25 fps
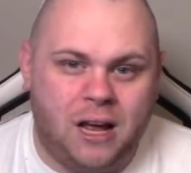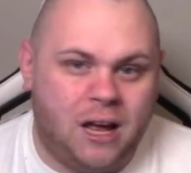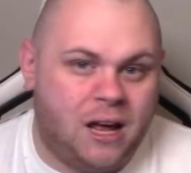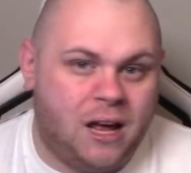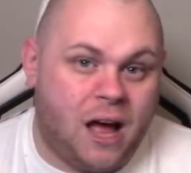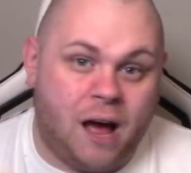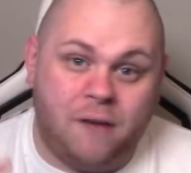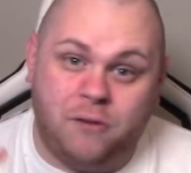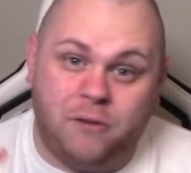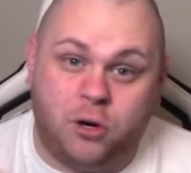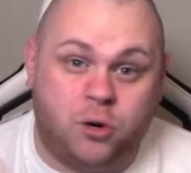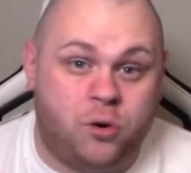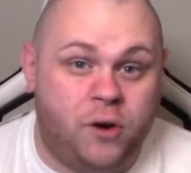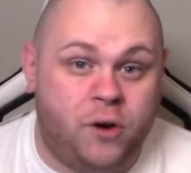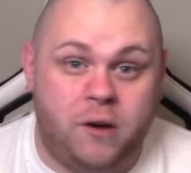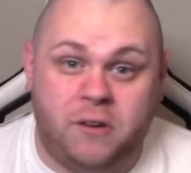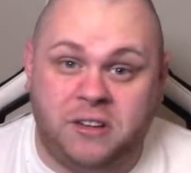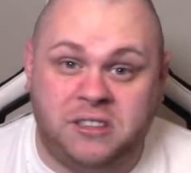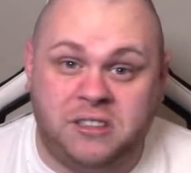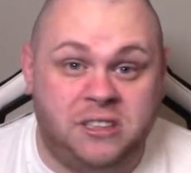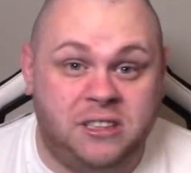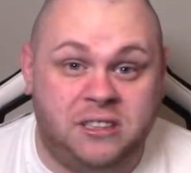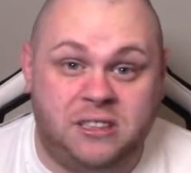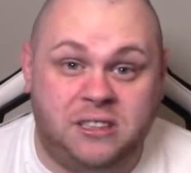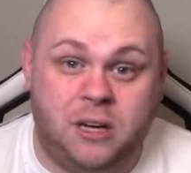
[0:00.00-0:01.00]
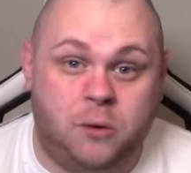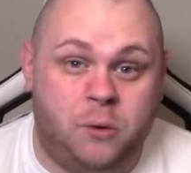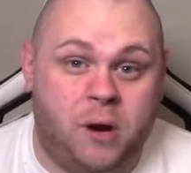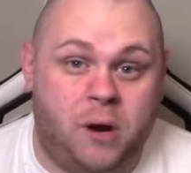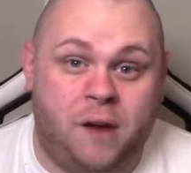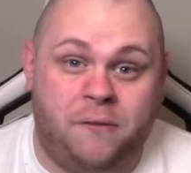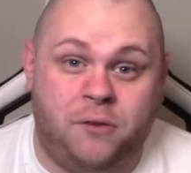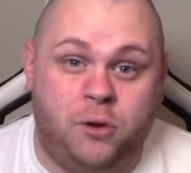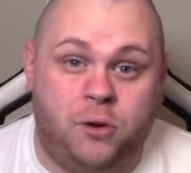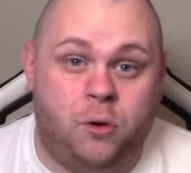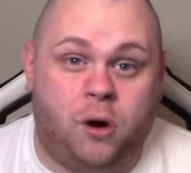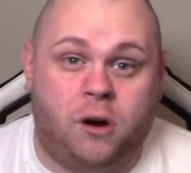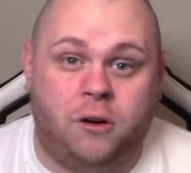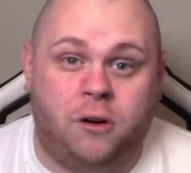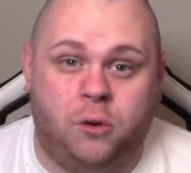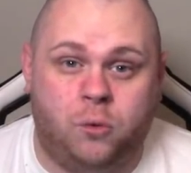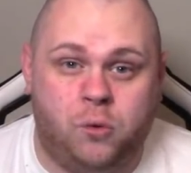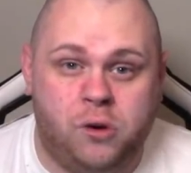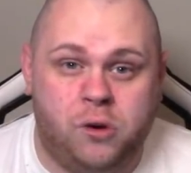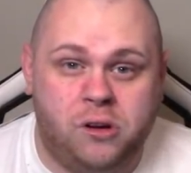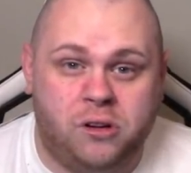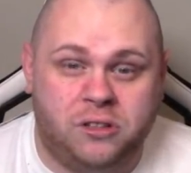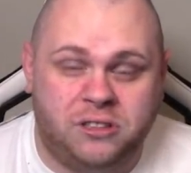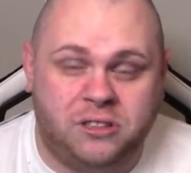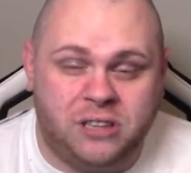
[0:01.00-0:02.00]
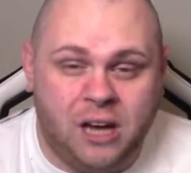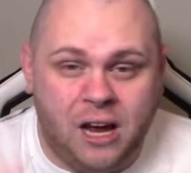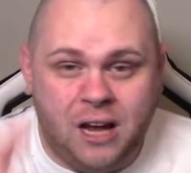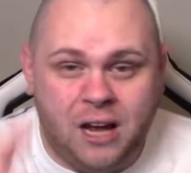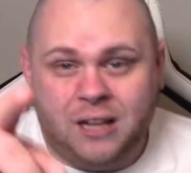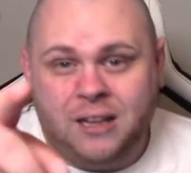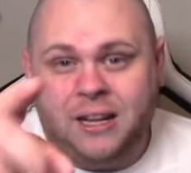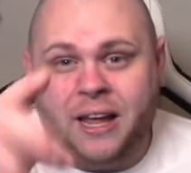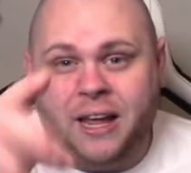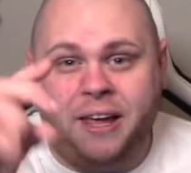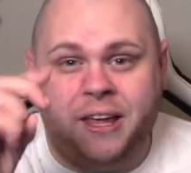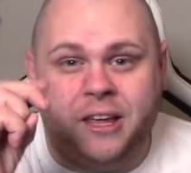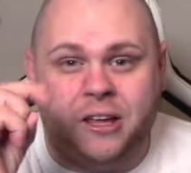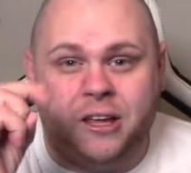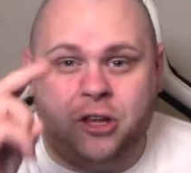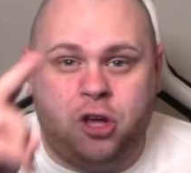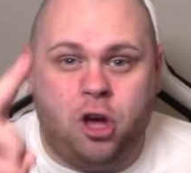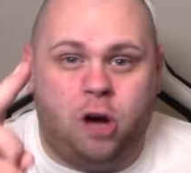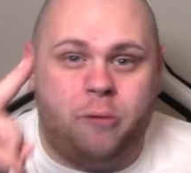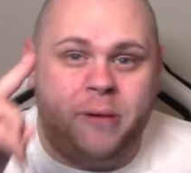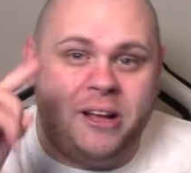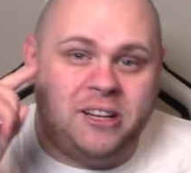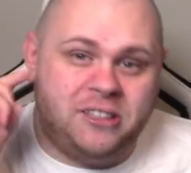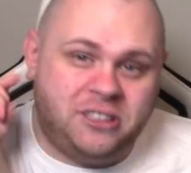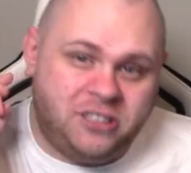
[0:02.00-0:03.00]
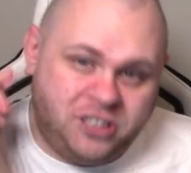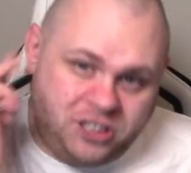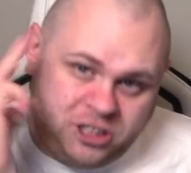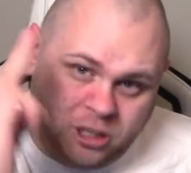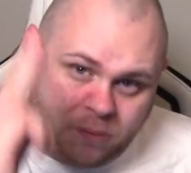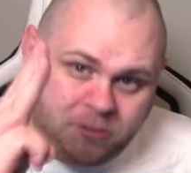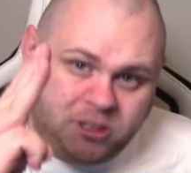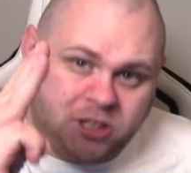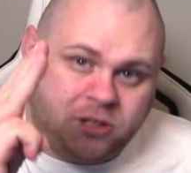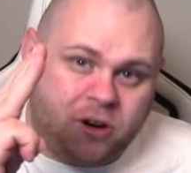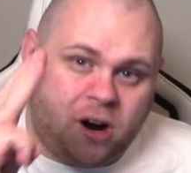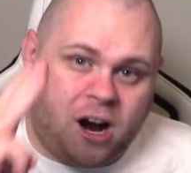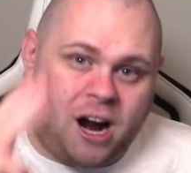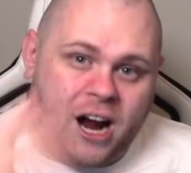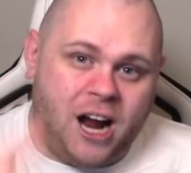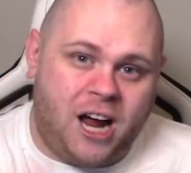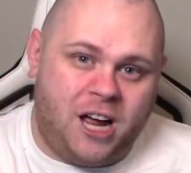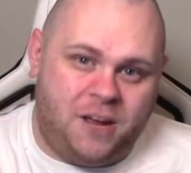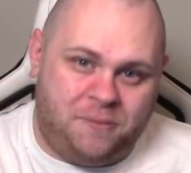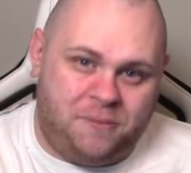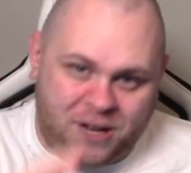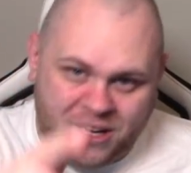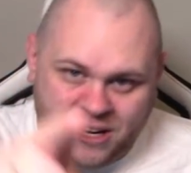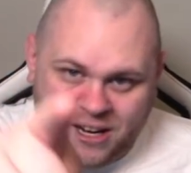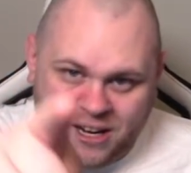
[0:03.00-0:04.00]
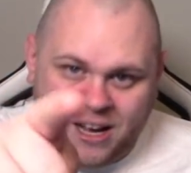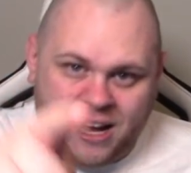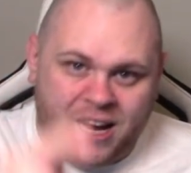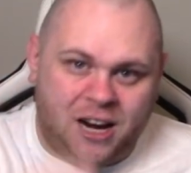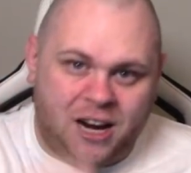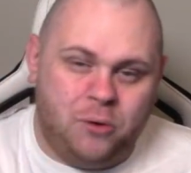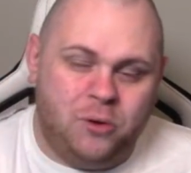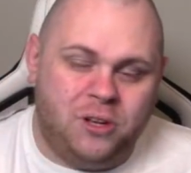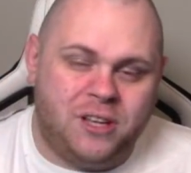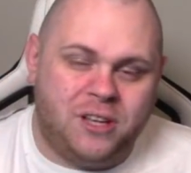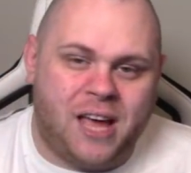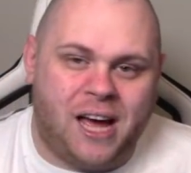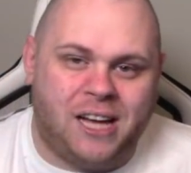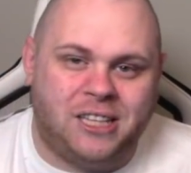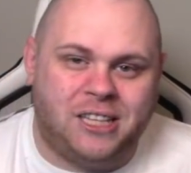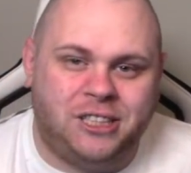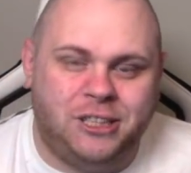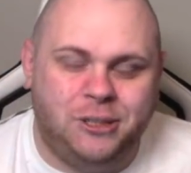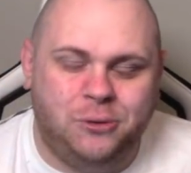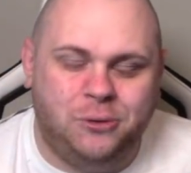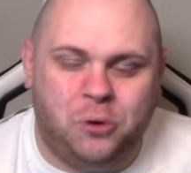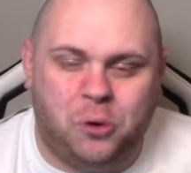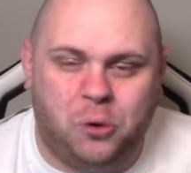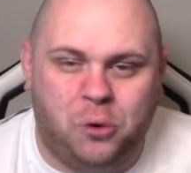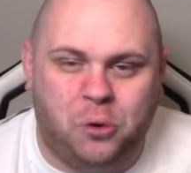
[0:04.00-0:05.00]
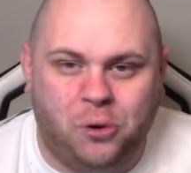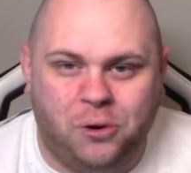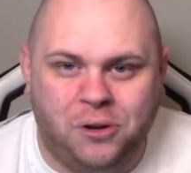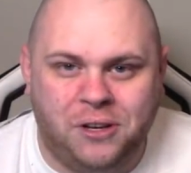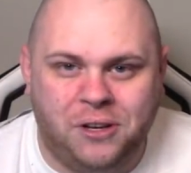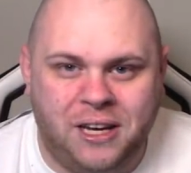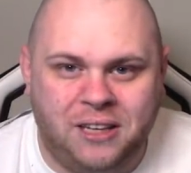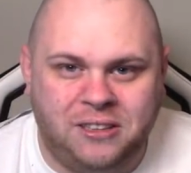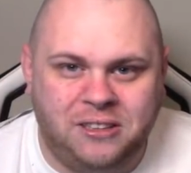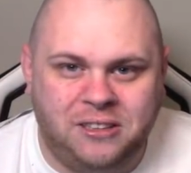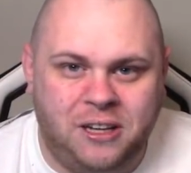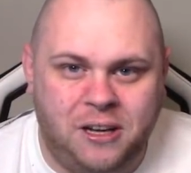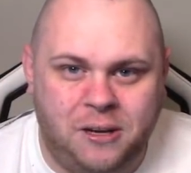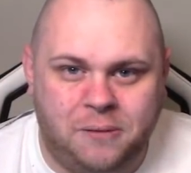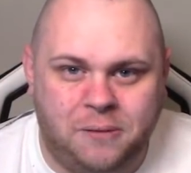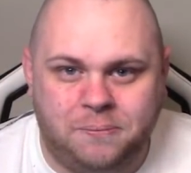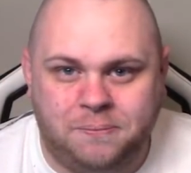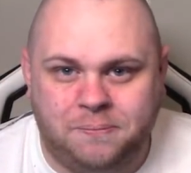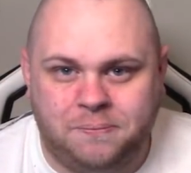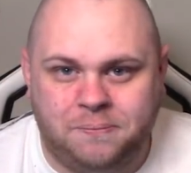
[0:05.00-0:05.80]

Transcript: Have a great rest of your day wherever you are in the world. Like, comment, subscribe, and I will catch you all next time.